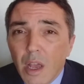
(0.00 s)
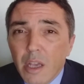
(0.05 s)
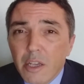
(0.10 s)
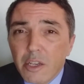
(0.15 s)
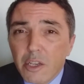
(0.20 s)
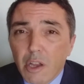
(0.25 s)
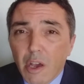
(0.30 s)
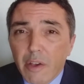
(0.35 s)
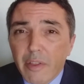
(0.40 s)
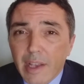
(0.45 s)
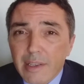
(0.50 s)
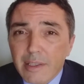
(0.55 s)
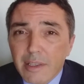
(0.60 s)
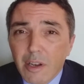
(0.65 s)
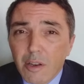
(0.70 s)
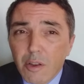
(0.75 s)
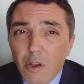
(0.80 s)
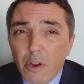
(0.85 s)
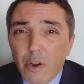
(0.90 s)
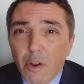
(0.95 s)
You know, that's a
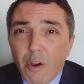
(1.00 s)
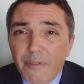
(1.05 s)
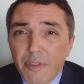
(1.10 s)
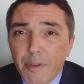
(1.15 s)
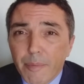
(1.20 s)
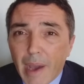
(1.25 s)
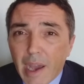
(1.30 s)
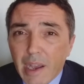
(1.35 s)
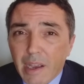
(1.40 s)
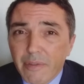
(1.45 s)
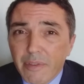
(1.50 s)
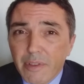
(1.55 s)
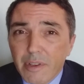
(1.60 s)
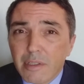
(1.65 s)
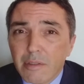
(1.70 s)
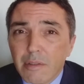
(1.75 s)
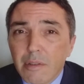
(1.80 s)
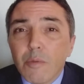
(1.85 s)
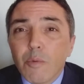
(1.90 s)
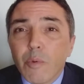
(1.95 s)
lot off the back of the